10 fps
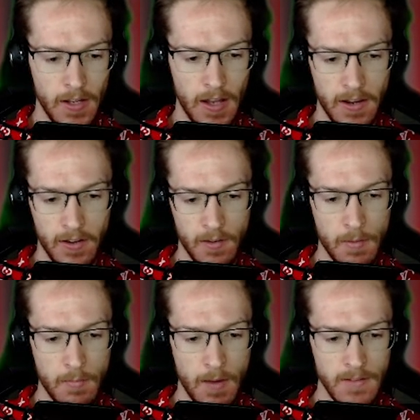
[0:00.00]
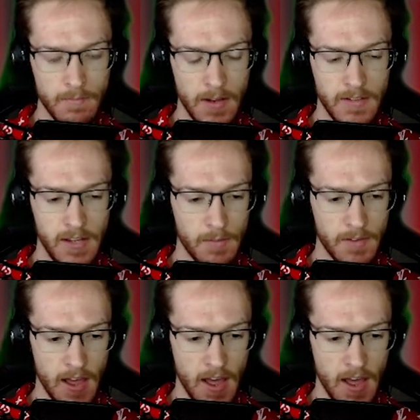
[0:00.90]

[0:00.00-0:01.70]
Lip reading: Like, because I mean, my team is